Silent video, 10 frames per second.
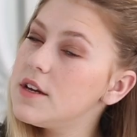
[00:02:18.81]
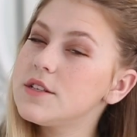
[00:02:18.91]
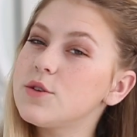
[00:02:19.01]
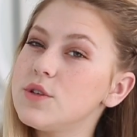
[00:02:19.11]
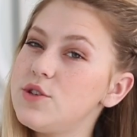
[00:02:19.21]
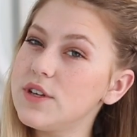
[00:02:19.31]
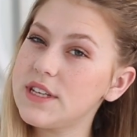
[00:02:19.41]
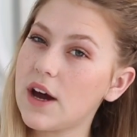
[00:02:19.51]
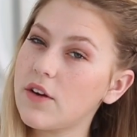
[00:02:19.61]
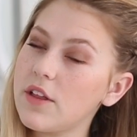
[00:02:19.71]
So once you
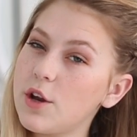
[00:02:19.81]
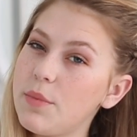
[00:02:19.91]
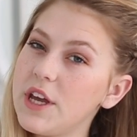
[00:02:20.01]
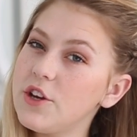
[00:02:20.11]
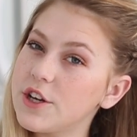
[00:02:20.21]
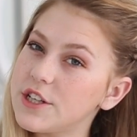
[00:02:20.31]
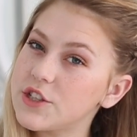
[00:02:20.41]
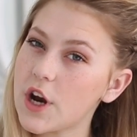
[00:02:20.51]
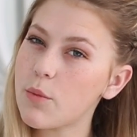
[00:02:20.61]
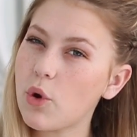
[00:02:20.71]
get down a little bit, you're going to
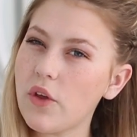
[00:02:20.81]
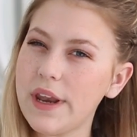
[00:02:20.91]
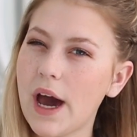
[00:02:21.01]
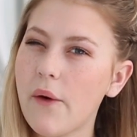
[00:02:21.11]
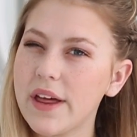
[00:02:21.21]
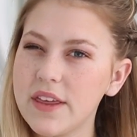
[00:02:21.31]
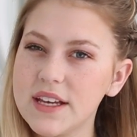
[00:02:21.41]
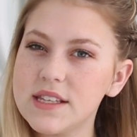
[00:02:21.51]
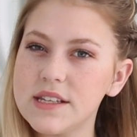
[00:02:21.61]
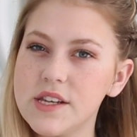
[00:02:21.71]
start pulling out. I
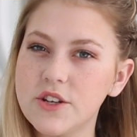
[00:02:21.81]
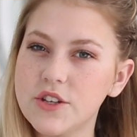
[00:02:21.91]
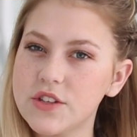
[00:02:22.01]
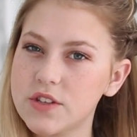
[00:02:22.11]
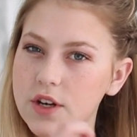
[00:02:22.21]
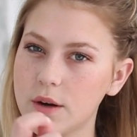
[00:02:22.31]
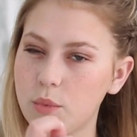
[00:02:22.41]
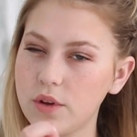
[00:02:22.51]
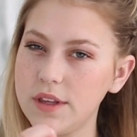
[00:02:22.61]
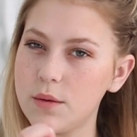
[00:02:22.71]
think it's easier to
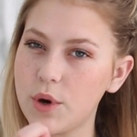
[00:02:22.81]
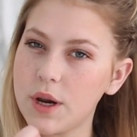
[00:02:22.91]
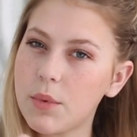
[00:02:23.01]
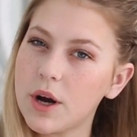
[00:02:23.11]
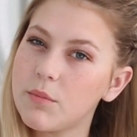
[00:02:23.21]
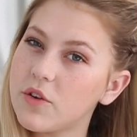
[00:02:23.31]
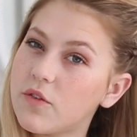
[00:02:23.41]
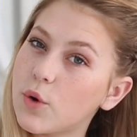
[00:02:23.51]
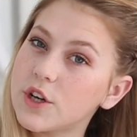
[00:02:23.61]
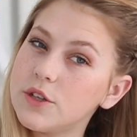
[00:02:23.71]
start pulling the braid apart
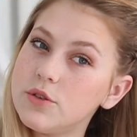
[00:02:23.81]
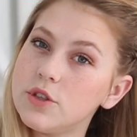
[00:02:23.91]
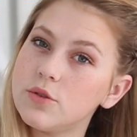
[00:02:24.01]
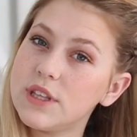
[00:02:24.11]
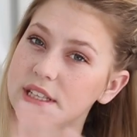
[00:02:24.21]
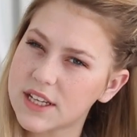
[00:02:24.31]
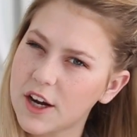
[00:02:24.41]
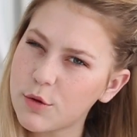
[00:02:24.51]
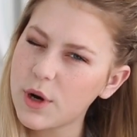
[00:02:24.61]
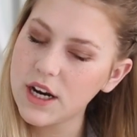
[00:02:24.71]
before you do the
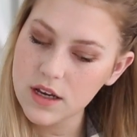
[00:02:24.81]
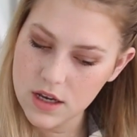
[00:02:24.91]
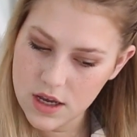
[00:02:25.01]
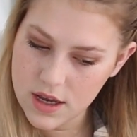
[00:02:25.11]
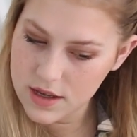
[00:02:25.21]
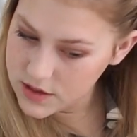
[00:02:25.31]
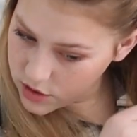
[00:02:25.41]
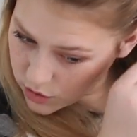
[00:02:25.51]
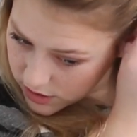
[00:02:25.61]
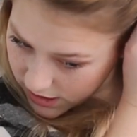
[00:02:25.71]
entire braid,
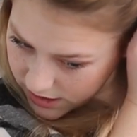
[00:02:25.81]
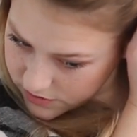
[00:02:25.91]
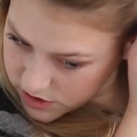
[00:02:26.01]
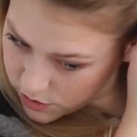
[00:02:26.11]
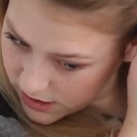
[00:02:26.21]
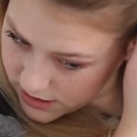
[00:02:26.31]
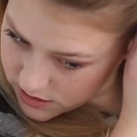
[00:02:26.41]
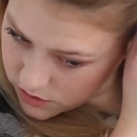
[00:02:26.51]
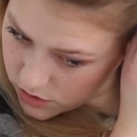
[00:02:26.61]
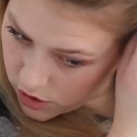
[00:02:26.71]
so you can kind of do it
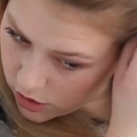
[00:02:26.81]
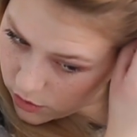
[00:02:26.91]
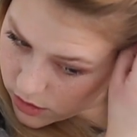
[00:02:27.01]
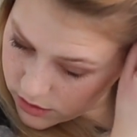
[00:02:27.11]
as you go a